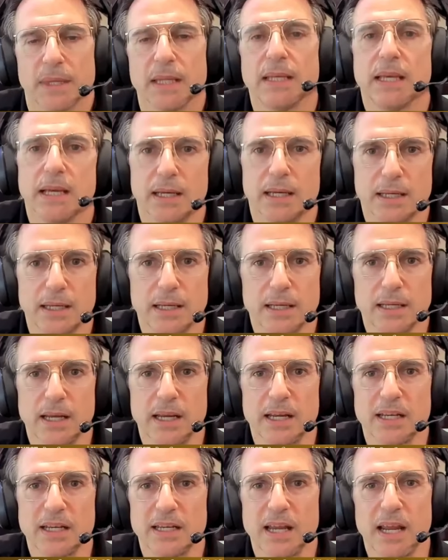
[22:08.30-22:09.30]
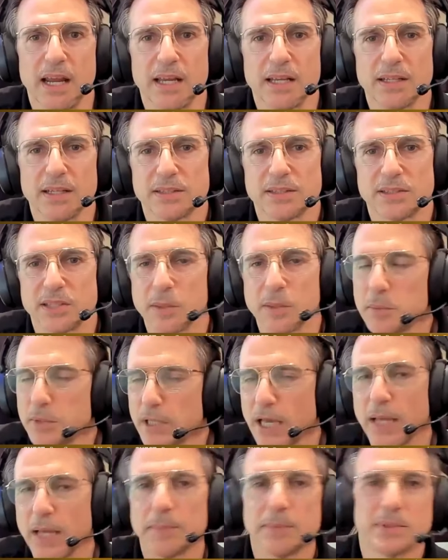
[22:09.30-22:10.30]
Yeah, and
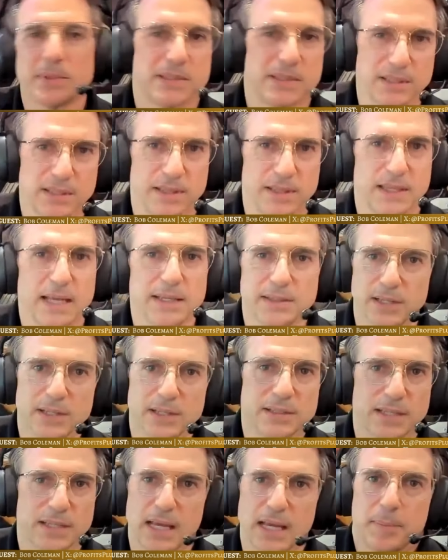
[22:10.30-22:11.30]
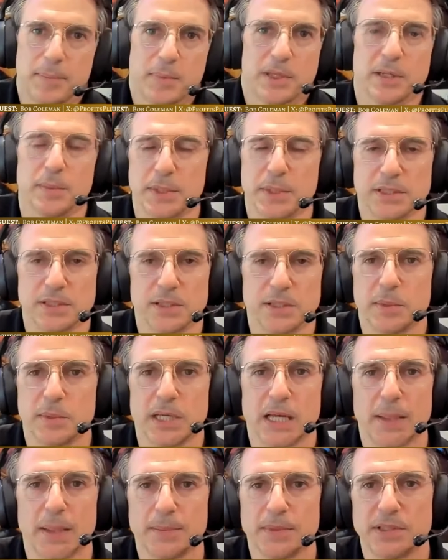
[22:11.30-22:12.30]
sometimes that does happen. I mean,
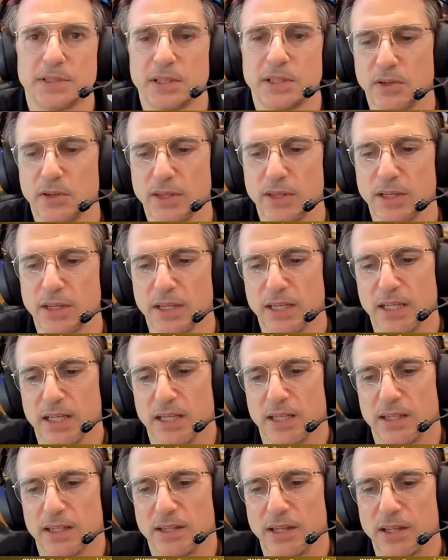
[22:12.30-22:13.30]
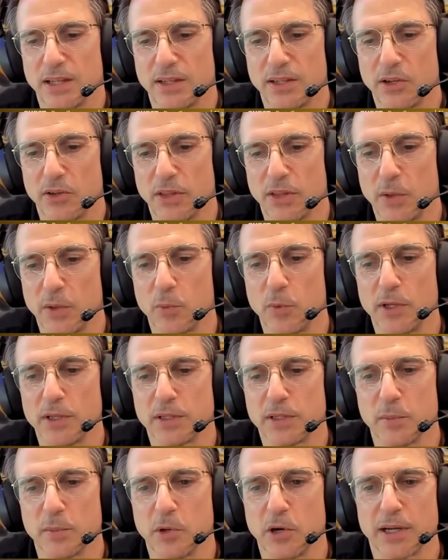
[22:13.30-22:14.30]
sometimes they want
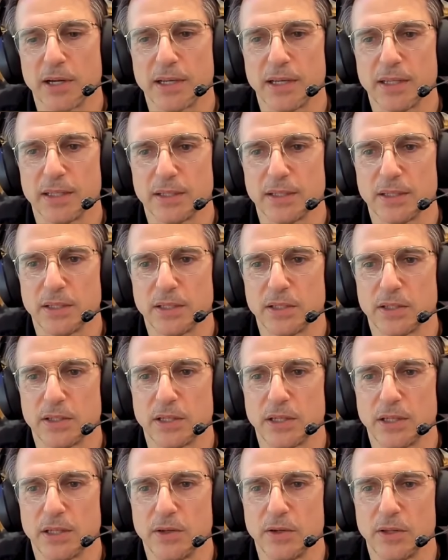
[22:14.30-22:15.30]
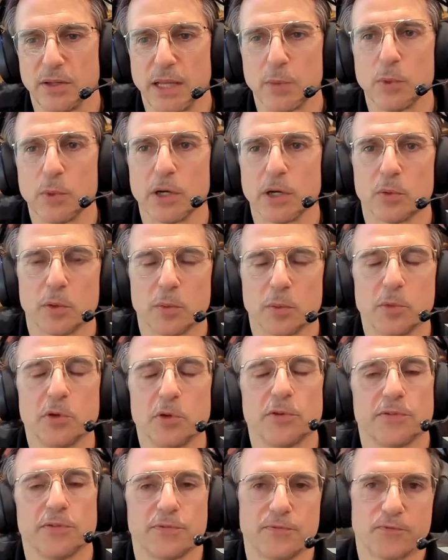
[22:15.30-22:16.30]
the market, they want to
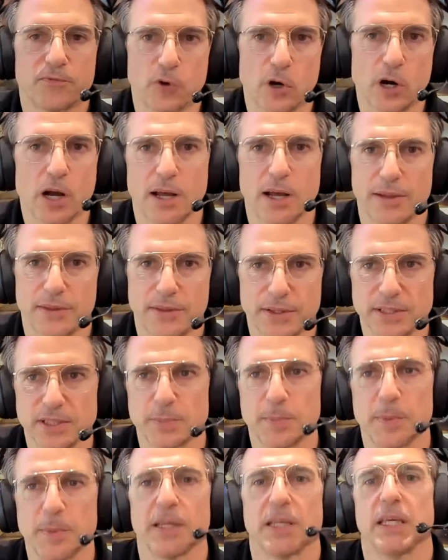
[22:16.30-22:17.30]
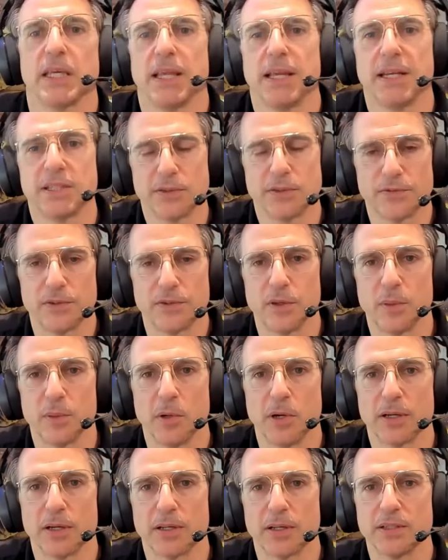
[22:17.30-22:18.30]
remove froth and speculation from the
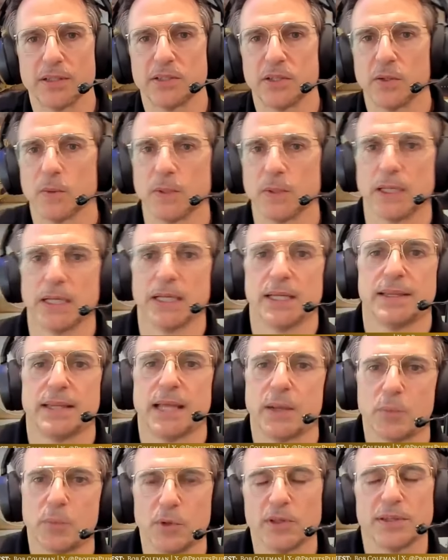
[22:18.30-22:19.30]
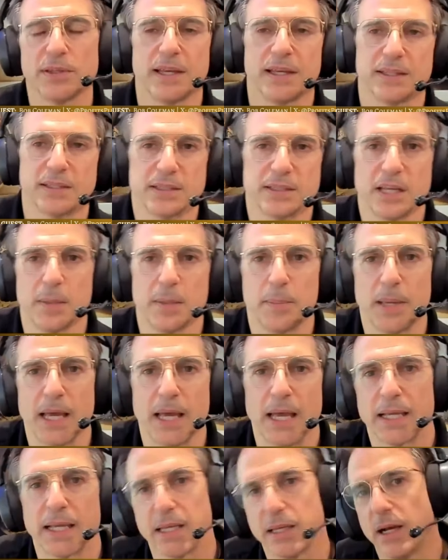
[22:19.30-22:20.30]
market, so they will take a step
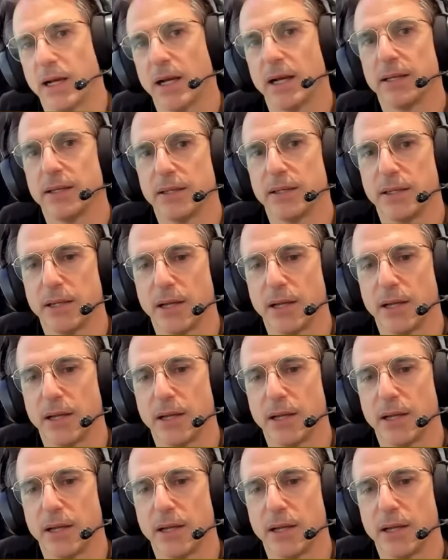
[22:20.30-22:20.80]
back and not